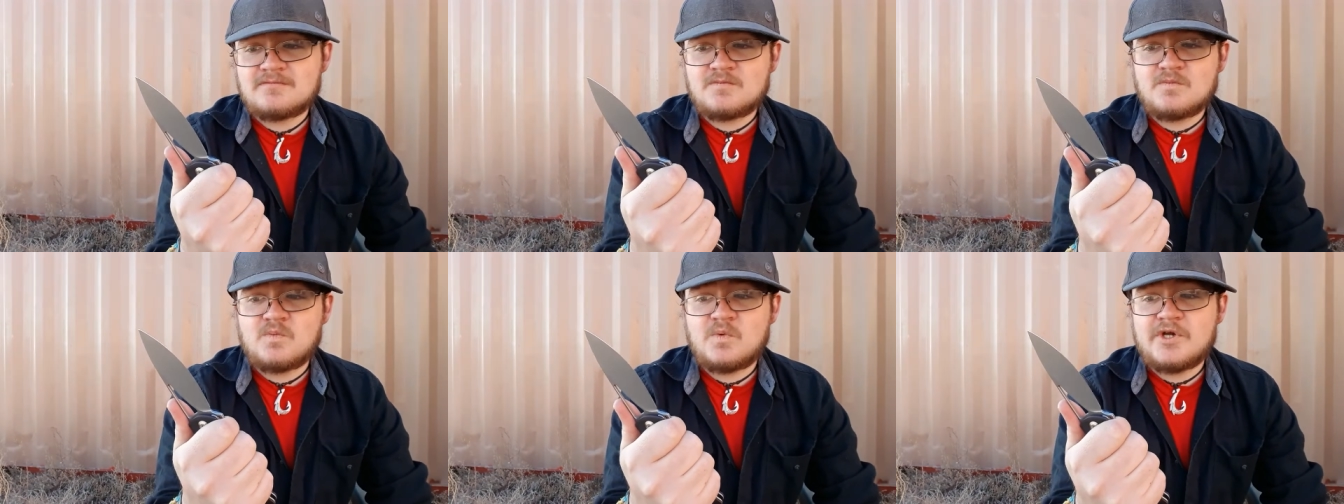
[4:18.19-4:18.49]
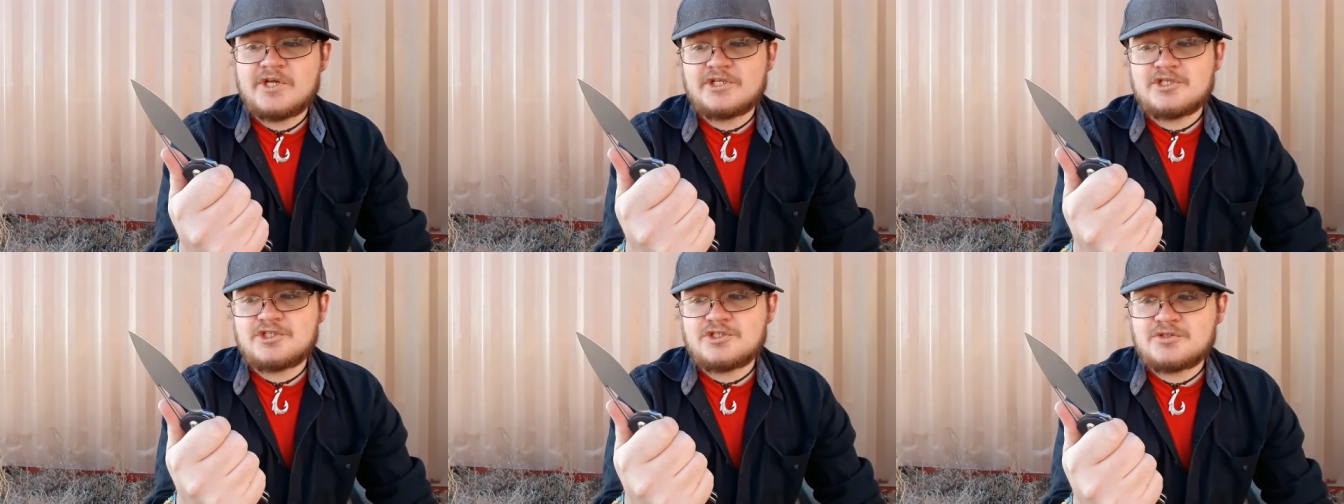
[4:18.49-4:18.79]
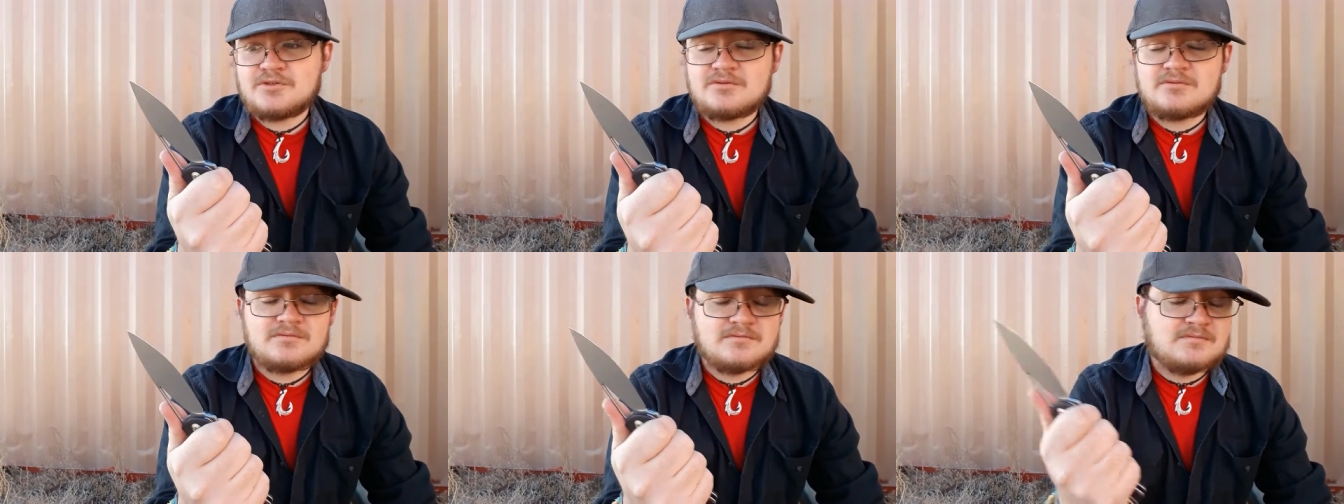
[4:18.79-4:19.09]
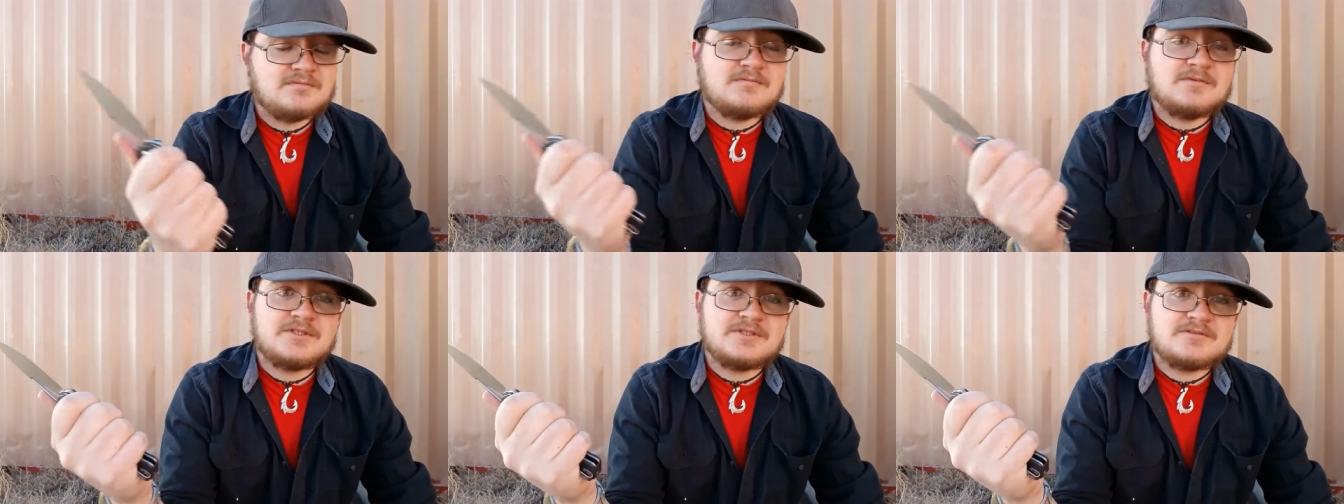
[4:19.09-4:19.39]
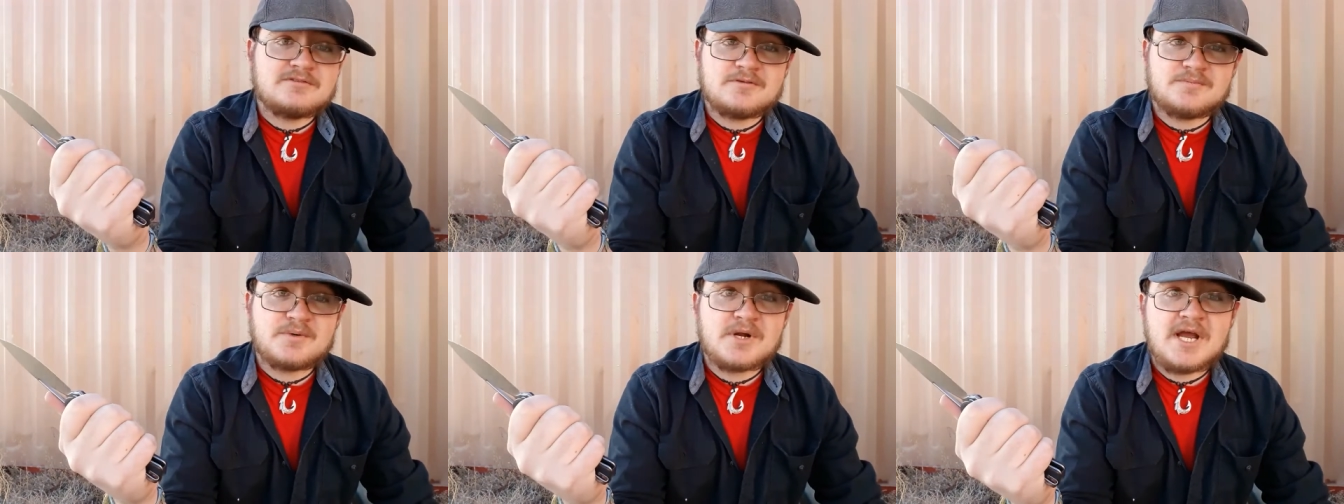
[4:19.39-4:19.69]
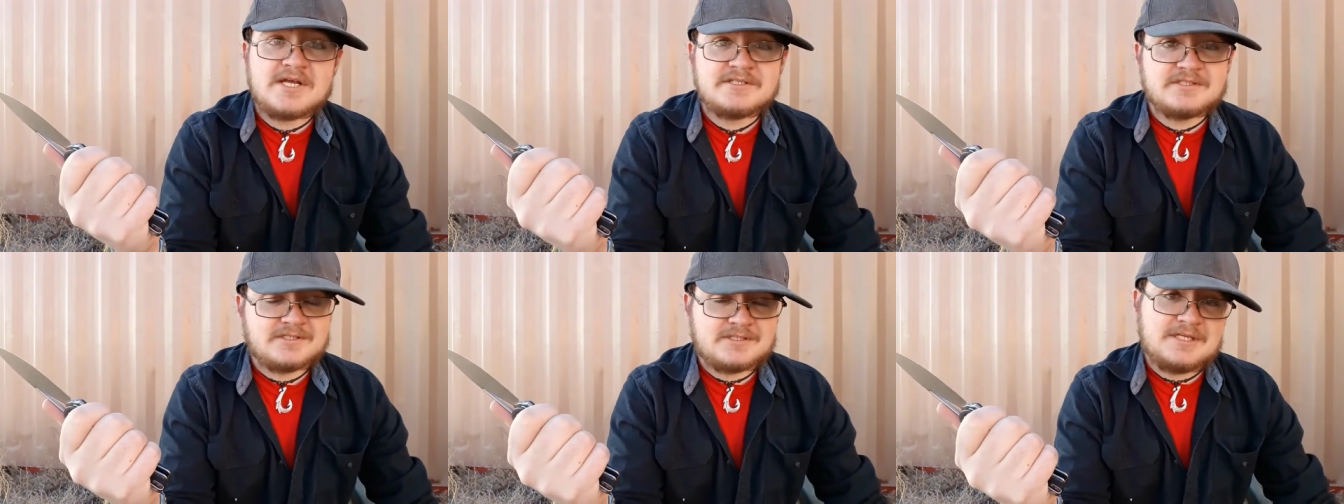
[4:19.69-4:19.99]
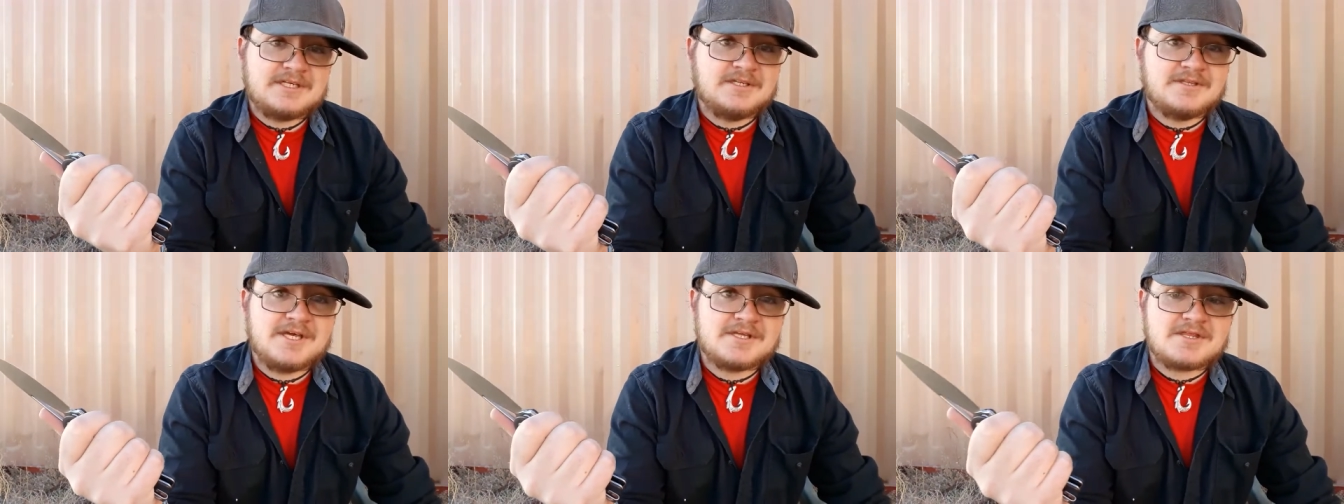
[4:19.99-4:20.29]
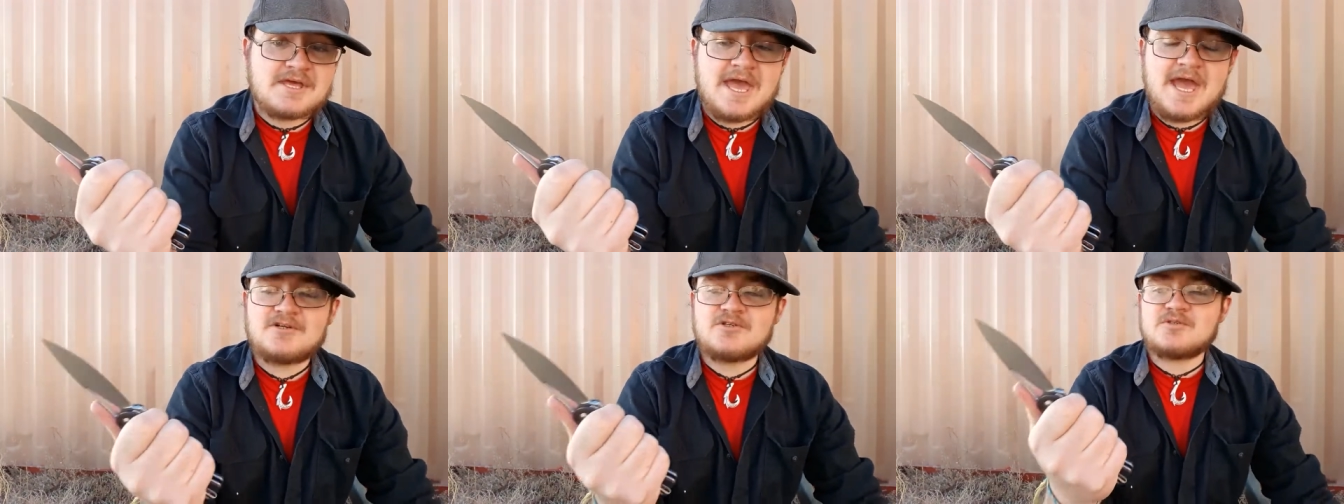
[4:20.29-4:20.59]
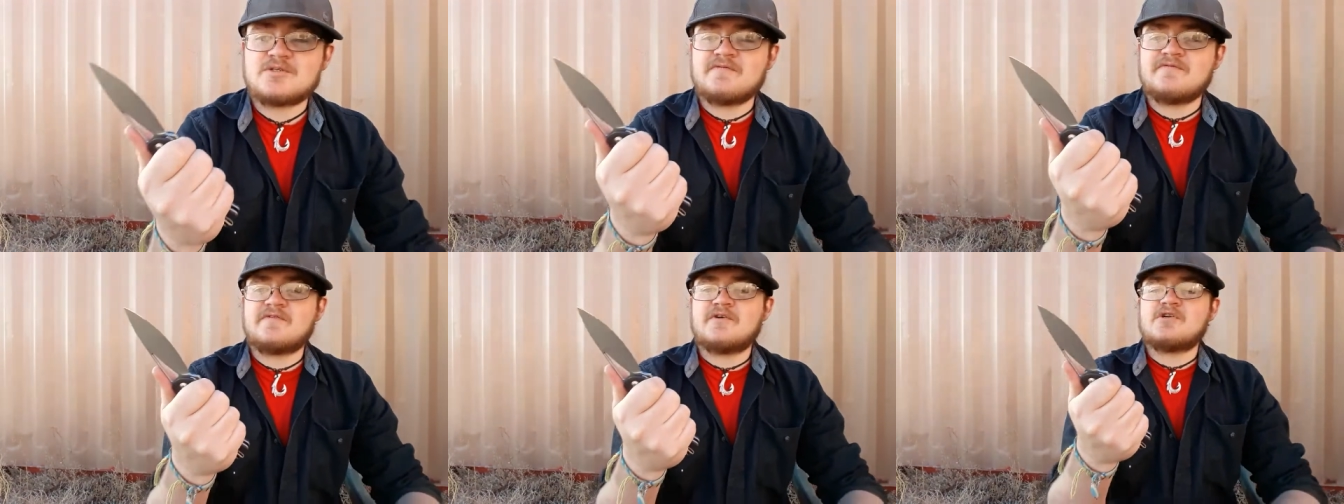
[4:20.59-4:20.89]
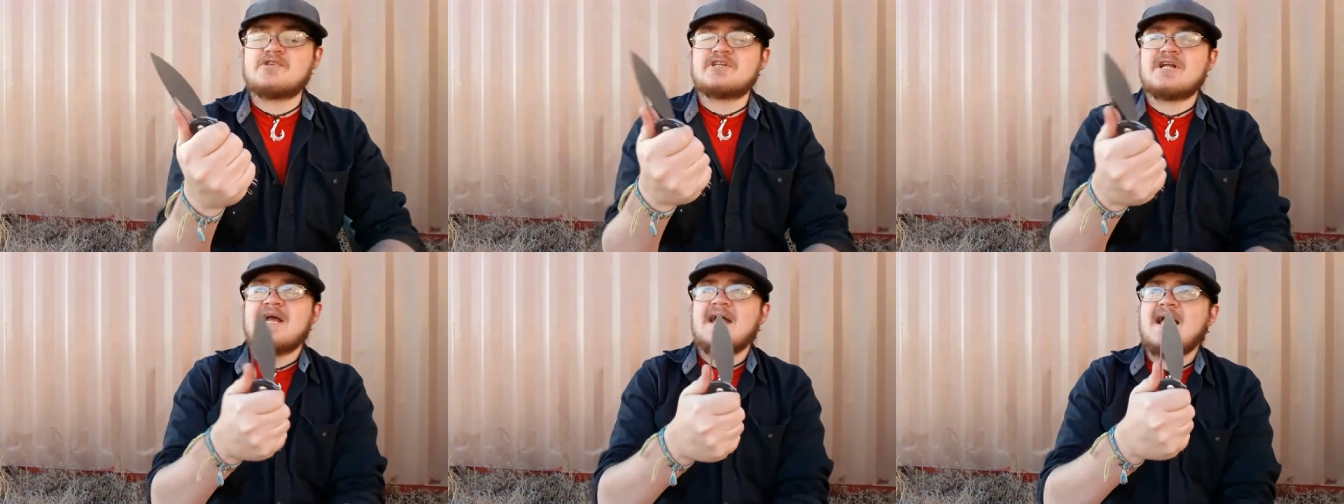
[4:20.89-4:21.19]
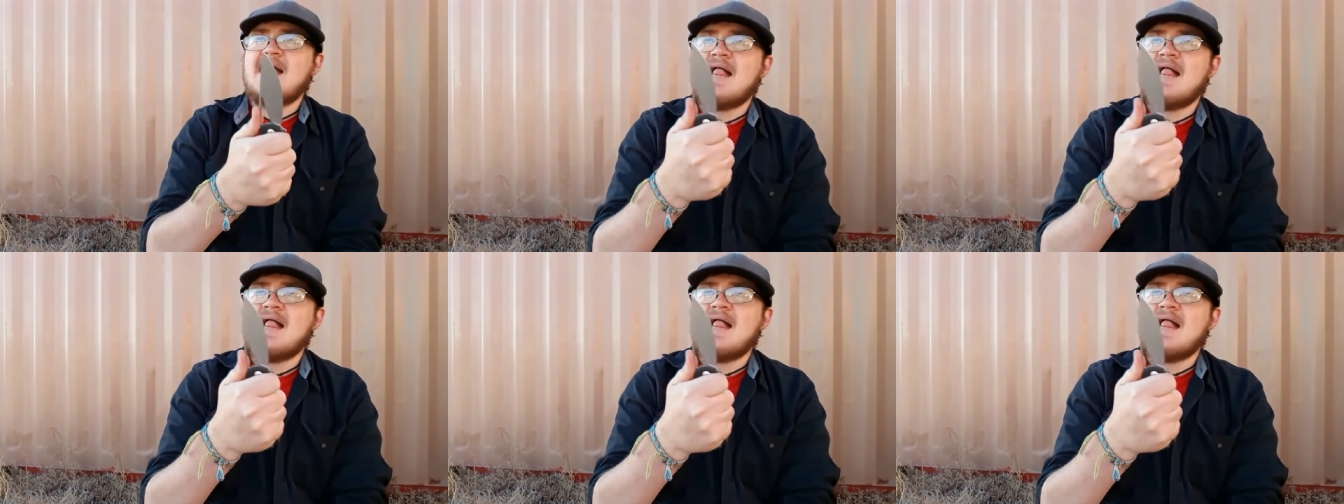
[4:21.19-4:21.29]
which was surprising because I didn't like the Hadros at first.